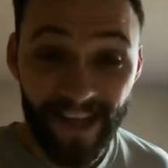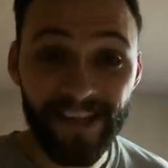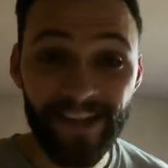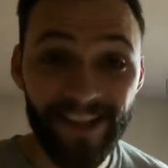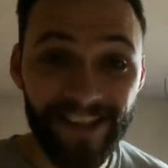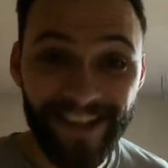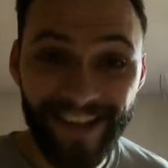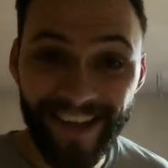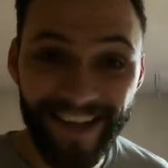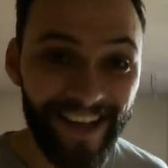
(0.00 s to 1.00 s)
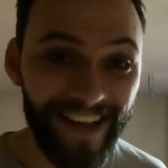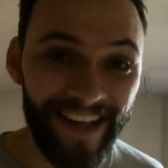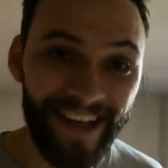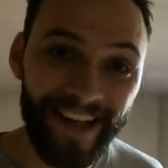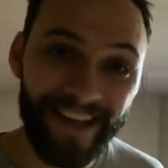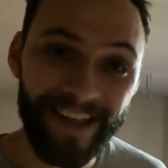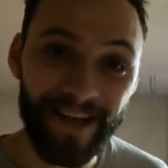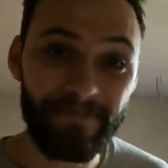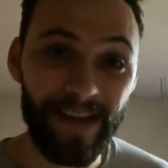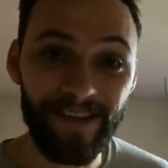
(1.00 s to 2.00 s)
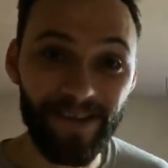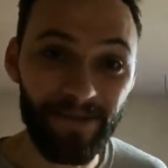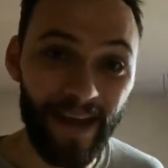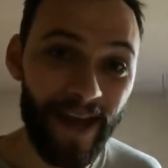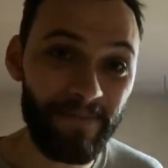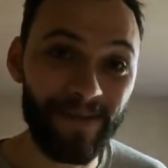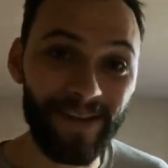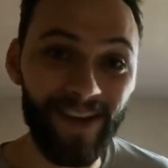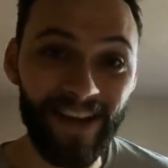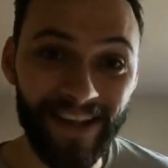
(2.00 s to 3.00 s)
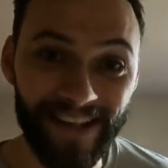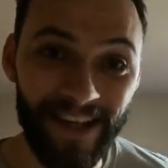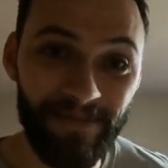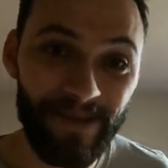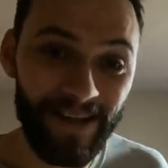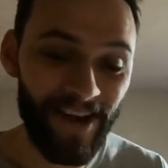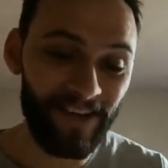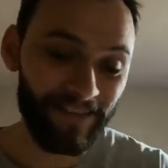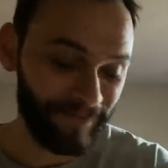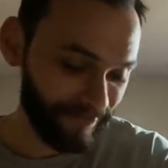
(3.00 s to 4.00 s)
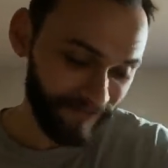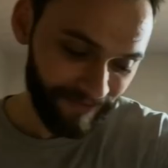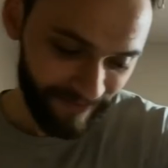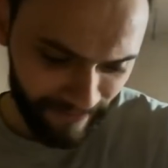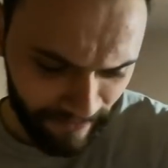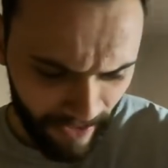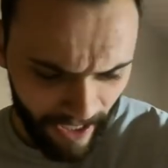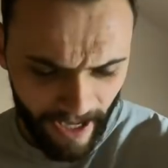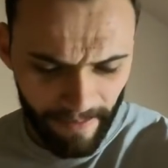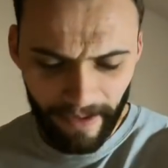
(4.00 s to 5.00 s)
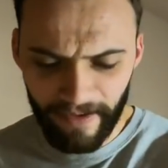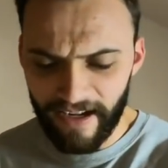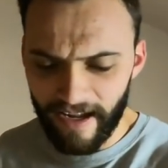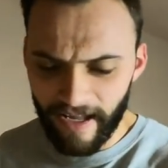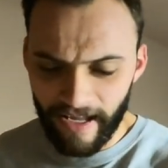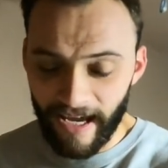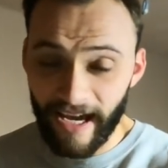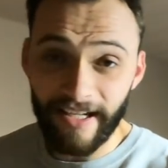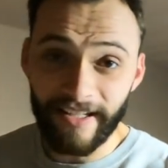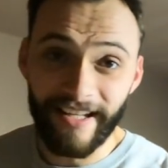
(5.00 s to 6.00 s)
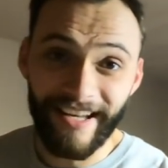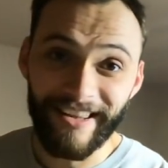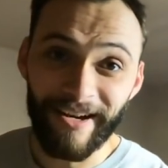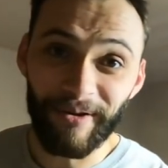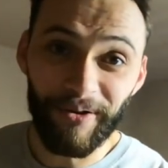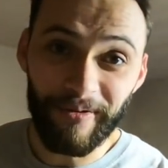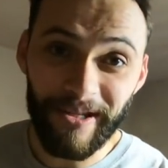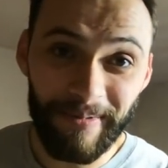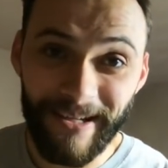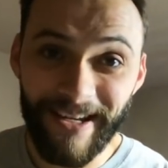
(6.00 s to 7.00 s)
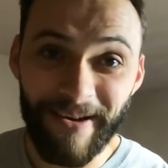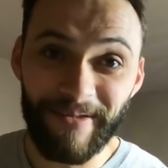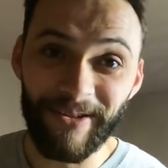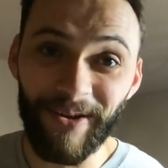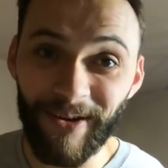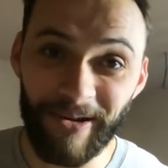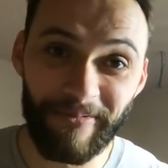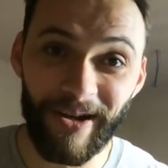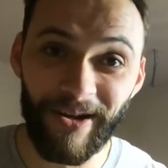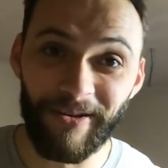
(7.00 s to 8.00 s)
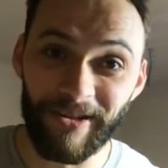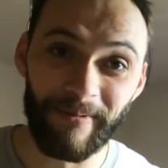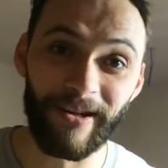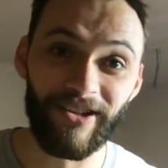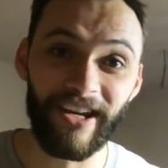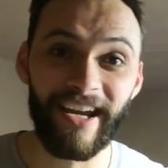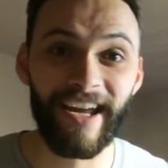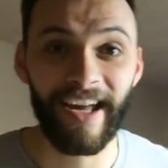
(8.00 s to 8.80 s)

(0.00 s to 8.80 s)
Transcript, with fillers: It's just some methods we happen to like and some we don't. Um, and there will always be some that don't like one coat and sponging.